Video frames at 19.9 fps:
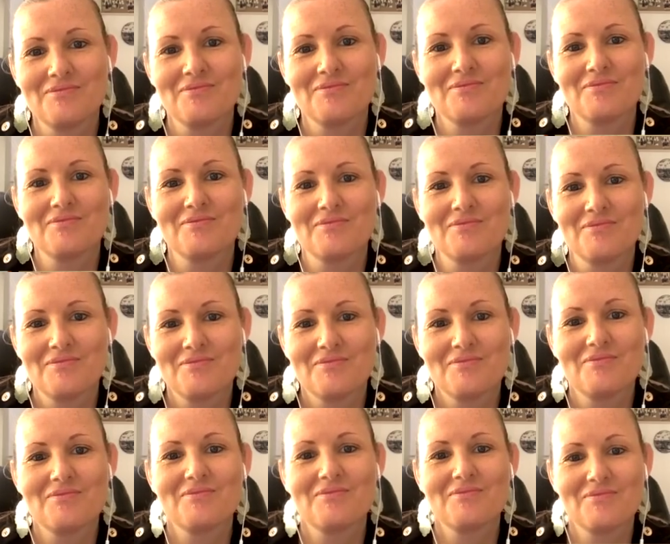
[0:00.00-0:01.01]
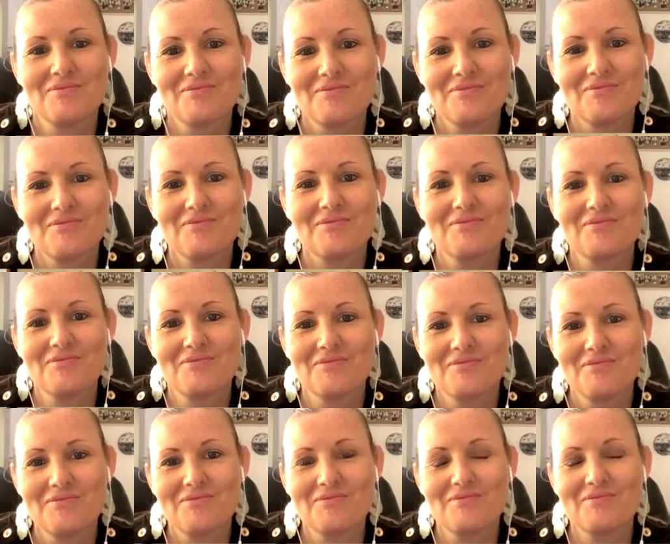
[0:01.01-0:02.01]

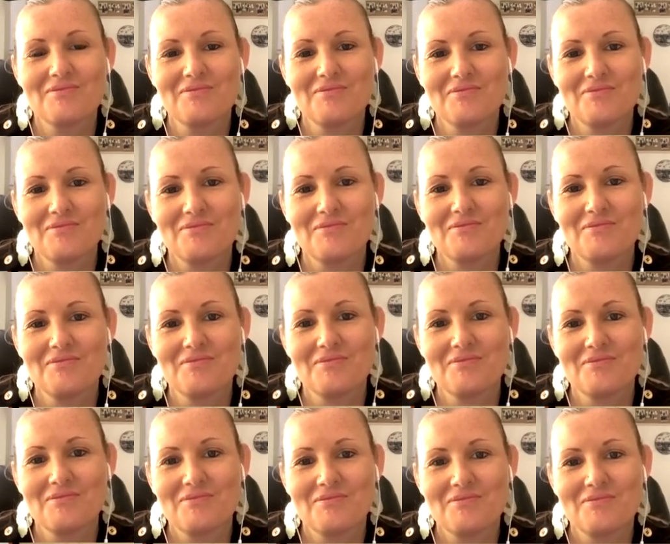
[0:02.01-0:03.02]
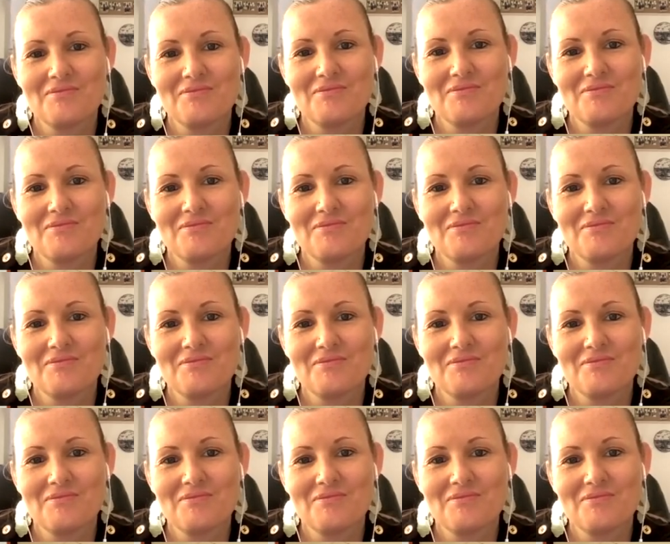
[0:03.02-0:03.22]
(silent)